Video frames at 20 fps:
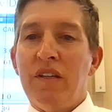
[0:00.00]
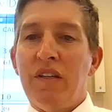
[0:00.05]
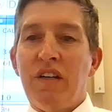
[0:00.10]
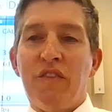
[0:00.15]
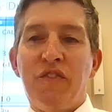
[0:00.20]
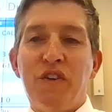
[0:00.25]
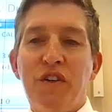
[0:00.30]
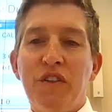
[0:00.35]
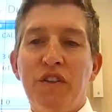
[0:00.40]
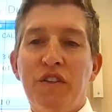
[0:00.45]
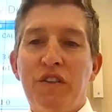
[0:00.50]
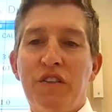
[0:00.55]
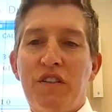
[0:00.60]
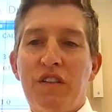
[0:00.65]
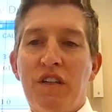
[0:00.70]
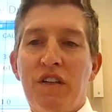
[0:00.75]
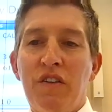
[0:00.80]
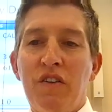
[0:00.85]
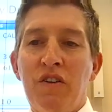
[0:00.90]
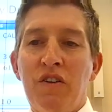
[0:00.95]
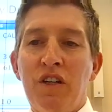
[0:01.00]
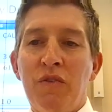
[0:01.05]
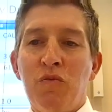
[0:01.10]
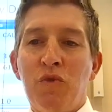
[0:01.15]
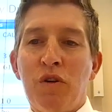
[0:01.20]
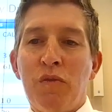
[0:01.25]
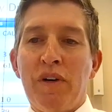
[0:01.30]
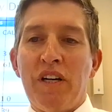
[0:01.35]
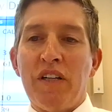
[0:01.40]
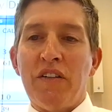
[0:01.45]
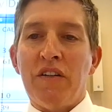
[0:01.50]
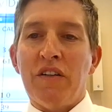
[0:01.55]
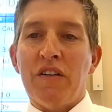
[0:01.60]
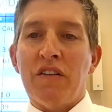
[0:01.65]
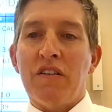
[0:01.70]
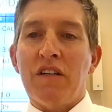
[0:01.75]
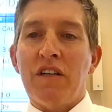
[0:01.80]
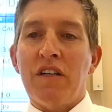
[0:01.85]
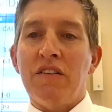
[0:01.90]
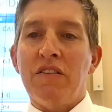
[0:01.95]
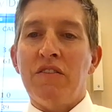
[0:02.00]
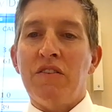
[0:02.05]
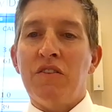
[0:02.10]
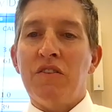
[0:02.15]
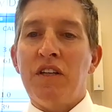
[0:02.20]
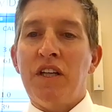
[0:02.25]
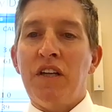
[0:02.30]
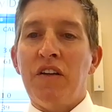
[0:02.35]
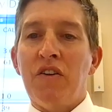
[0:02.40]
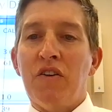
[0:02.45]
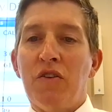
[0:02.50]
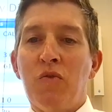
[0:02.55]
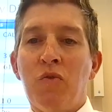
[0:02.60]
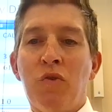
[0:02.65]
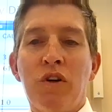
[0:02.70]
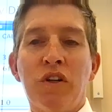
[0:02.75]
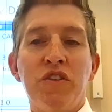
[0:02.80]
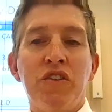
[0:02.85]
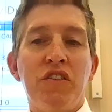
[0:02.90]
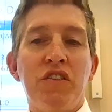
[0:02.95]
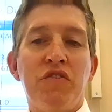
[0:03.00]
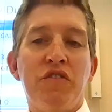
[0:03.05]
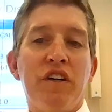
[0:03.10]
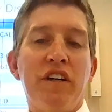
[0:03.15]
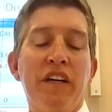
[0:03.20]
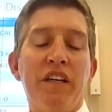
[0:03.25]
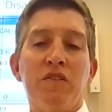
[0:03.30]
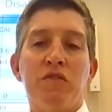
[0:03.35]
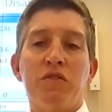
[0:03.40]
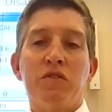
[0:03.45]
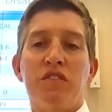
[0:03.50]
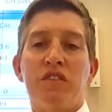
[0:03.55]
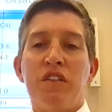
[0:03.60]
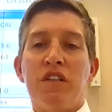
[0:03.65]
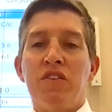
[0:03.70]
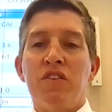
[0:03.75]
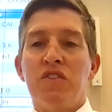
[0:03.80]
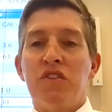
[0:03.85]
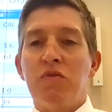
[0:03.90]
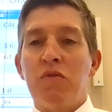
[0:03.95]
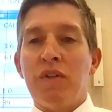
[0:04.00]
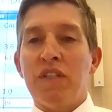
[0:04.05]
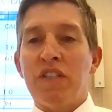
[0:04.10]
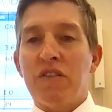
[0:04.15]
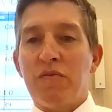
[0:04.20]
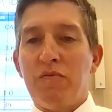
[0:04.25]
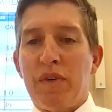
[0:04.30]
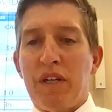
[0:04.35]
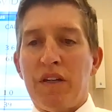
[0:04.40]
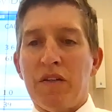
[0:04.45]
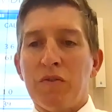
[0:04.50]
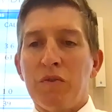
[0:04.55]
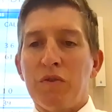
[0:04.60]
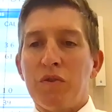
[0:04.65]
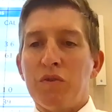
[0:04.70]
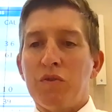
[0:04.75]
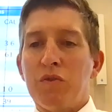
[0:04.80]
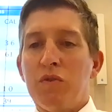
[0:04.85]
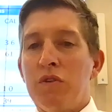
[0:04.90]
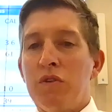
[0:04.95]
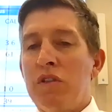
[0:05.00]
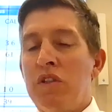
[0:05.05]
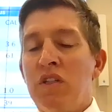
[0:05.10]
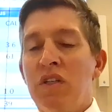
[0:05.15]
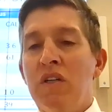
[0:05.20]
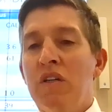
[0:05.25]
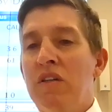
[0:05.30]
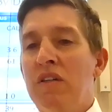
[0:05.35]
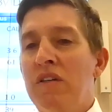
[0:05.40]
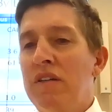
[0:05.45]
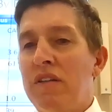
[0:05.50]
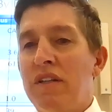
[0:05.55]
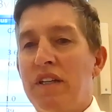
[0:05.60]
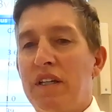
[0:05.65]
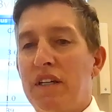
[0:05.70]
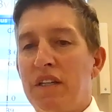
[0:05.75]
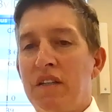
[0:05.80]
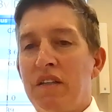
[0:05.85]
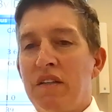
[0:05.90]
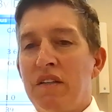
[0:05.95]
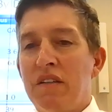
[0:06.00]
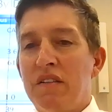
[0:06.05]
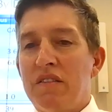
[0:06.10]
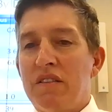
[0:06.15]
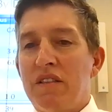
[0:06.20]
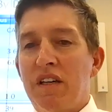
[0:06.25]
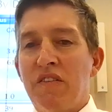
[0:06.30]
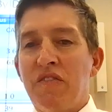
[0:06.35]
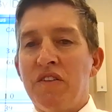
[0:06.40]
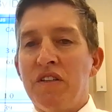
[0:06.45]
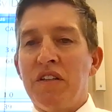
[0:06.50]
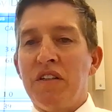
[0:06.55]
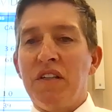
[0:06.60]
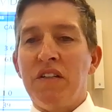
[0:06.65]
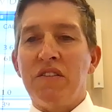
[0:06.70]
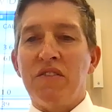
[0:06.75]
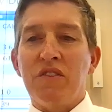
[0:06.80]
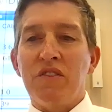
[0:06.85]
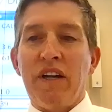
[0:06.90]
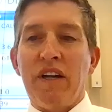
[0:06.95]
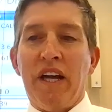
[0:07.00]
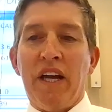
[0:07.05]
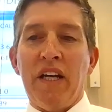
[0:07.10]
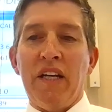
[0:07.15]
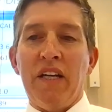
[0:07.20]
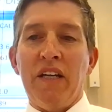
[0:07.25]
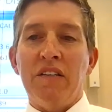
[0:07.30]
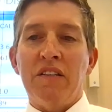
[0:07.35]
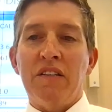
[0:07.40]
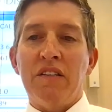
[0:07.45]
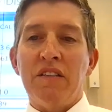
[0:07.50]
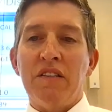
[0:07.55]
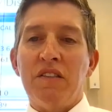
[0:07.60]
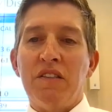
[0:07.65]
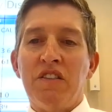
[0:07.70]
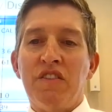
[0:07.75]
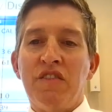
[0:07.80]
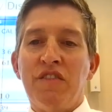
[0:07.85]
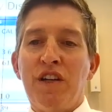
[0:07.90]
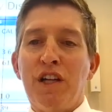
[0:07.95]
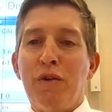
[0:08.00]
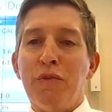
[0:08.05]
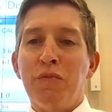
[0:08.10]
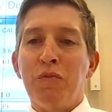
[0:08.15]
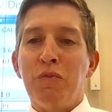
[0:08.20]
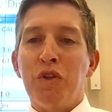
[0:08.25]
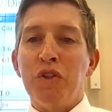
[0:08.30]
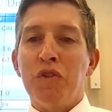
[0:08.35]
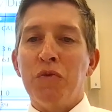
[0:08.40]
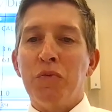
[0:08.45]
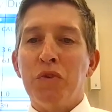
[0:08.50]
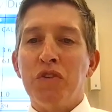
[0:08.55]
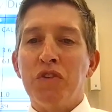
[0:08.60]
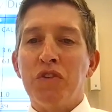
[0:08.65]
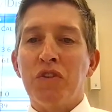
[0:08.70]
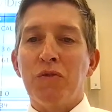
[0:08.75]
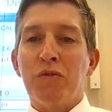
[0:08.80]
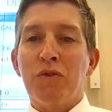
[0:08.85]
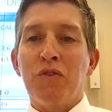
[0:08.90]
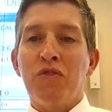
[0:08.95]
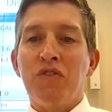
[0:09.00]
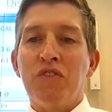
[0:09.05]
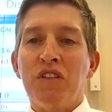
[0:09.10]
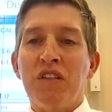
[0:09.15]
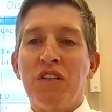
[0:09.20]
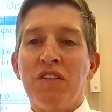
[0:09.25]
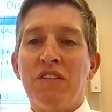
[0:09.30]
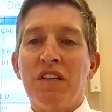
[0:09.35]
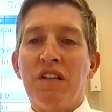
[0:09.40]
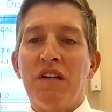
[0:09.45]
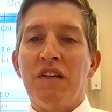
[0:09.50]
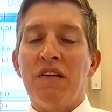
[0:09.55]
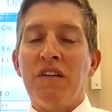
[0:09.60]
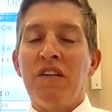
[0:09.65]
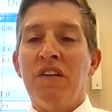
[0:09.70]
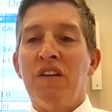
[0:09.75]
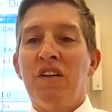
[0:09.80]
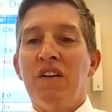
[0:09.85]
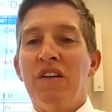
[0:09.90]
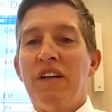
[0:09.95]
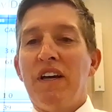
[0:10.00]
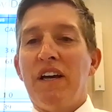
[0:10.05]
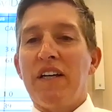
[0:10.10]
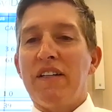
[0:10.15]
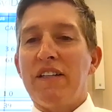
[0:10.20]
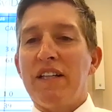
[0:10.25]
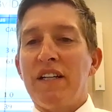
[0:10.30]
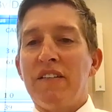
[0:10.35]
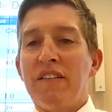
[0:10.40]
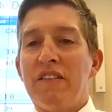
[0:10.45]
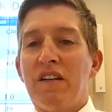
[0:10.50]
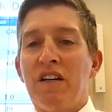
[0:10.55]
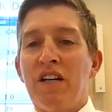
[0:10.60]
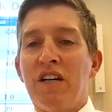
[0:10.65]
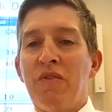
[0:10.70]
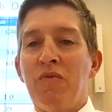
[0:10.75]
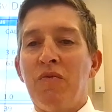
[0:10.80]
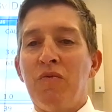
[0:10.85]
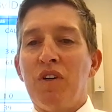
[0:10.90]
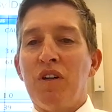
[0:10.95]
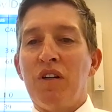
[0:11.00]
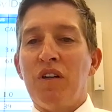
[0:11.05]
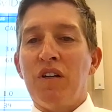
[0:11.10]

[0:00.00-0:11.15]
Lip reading: If you're interested in learning more about Dr. Iazzoni and her work, she's very interesting. She went to medical school, I think, in the 70s or 80s and developed multiple sclerosis. And at that time,